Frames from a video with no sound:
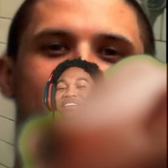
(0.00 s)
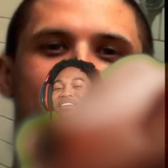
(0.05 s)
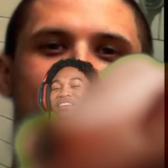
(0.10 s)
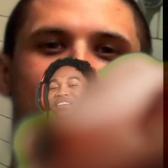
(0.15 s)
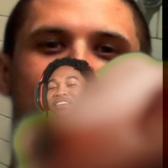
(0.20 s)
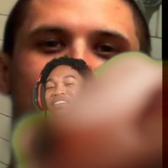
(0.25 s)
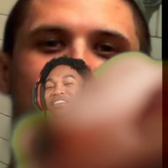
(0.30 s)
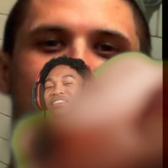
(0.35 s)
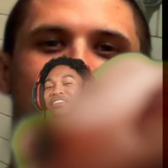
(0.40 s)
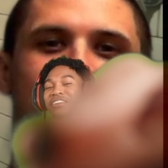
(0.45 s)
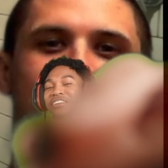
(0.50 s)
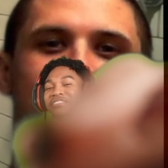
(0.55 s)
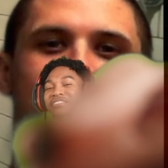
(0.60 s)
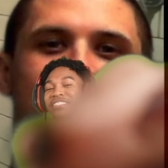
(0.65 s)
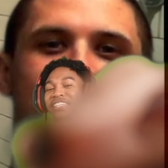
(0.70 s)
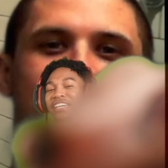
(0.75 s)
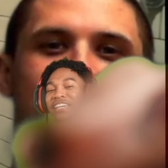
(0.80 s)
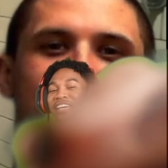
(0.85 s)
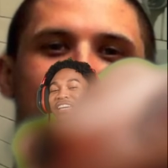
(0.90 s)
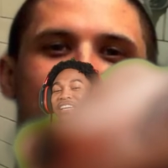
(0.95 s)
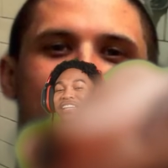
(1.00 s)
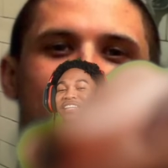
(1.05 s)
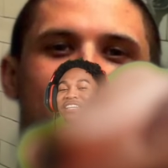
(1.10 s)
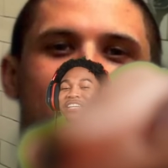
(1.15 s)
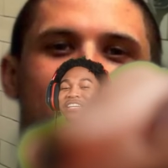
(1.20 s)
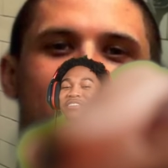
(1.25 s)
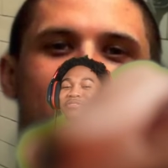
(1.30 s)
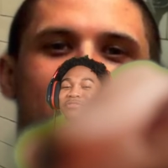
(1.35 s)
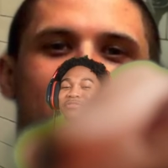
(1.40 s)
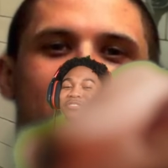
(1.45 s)
And you know what I'm saying?
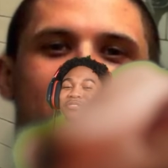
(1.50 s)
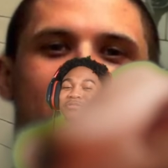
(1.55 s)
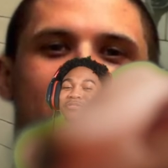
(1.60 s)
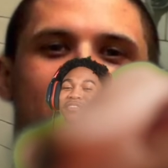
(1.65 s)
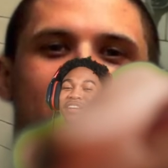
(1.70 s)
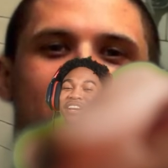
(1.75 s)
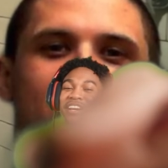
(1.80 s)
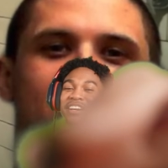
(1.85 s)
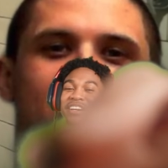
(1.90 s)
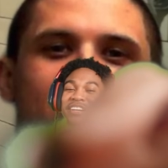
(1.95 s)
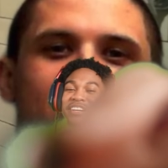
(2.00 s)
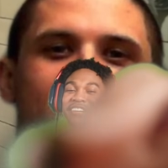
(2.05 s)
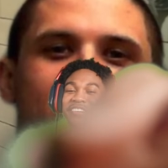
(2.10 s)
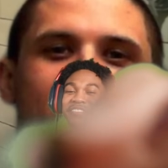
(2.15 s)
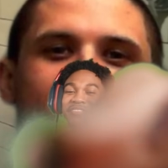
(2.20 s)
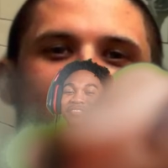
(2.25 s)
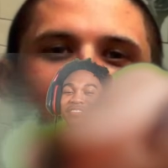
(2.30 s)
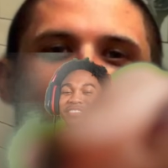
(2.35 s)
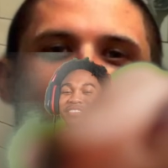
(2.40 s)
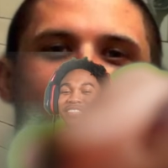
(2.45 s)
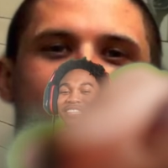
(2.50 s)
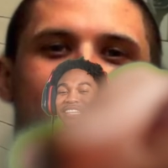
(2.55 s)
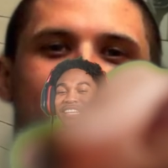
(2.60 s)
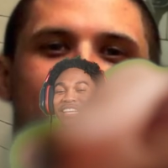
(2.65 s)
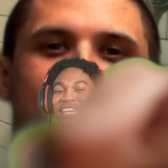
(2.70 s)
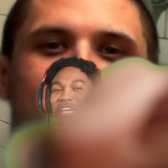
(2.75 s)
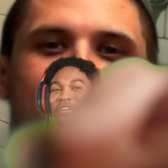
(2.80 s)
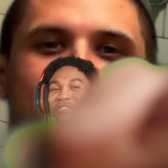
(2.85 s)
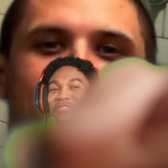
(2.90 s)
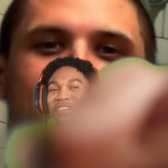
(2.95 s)
Love what you love.
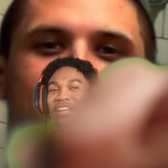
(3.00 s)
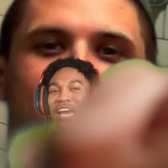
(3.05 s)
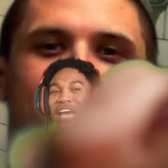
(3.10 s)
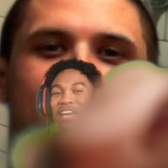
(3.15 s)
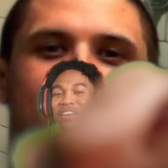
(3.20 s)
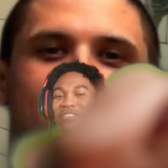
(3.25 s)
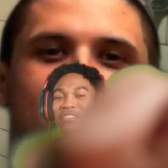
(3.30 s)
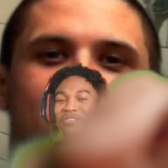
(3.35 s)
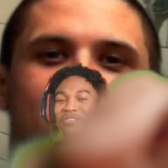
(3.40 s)
Live life.